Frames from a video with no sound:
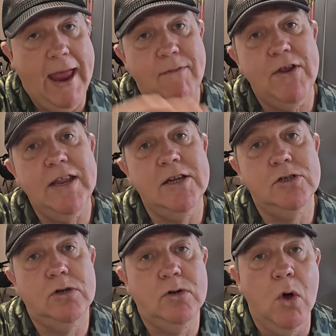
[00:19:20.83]

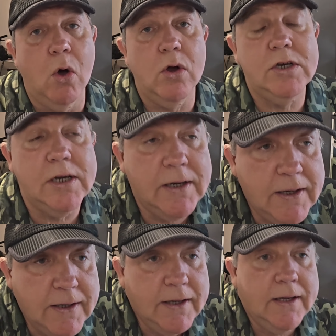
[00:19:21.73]
Everything's good.
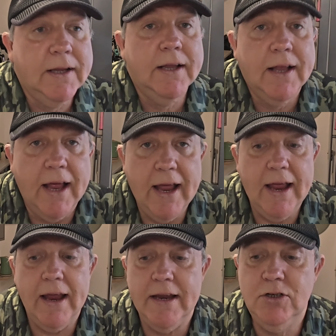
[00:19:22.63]

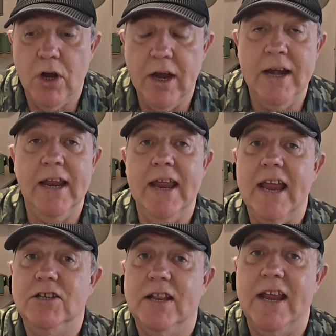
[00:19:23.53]
Enjoying it.
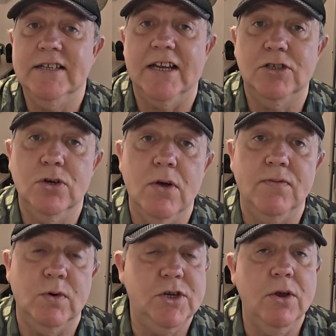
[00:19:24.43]
Yeah, so there's that
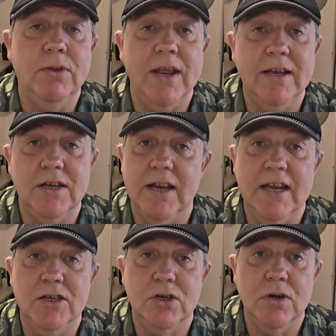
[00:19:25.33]
stuff. What do you think? Do you
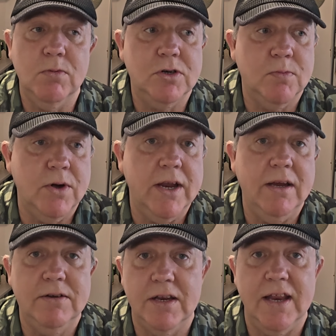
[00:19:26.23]
think it's too much
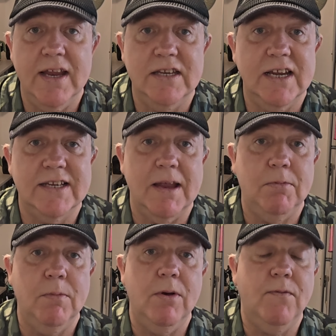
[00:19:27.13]
money? Do you think it's
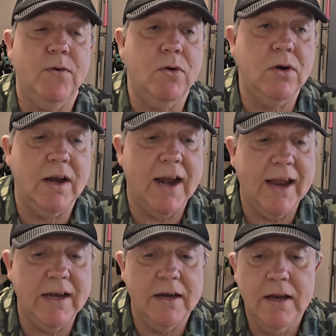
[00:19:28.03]
acceptable for
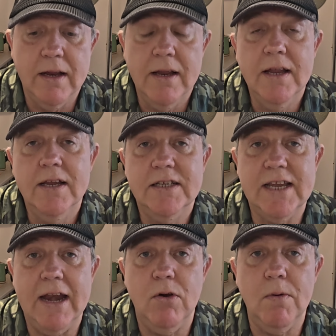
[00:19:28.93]
ultralight
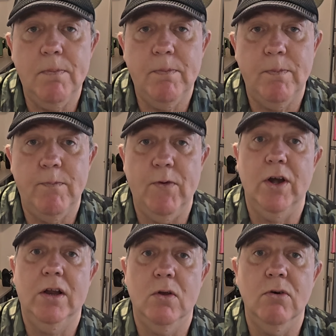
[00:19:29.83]
setup?
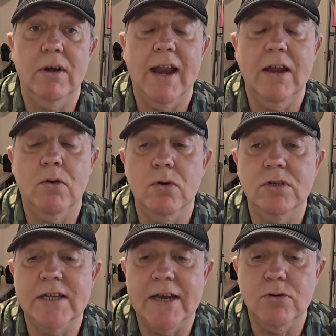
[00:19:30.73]
For a ultralight
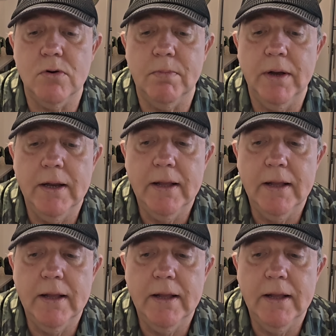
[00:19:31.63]
cook setup?